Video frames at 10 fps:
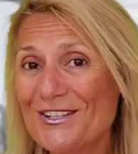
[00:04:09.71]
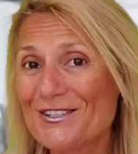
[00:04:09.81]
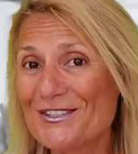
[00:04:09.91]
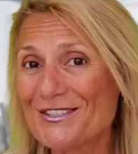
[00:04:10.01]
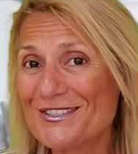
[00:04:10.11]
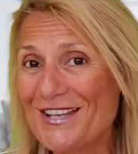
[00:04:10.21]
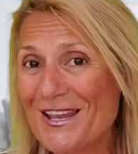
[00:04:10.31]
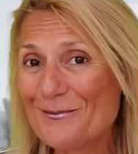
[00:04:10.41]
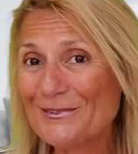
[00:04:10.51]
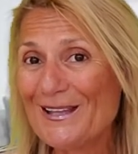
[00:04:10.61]
are the
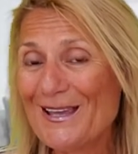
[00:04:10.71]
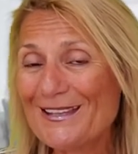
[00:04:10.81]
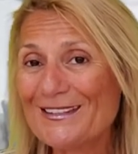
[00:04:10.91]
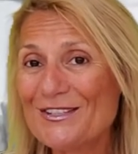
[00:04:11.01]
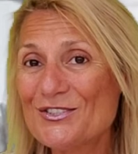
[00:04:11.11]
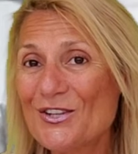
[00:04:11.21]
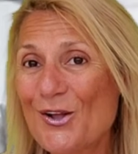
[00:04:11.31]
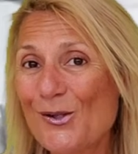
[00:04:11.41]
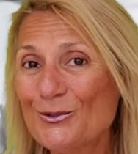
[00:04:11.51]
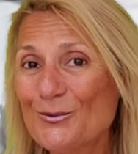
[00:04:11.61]
same length as the
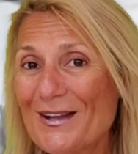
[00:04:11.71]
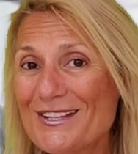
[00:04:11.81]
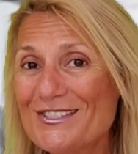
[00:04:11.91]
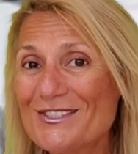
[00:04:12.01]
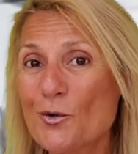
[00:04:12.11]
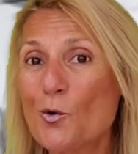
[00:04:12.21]
old ones,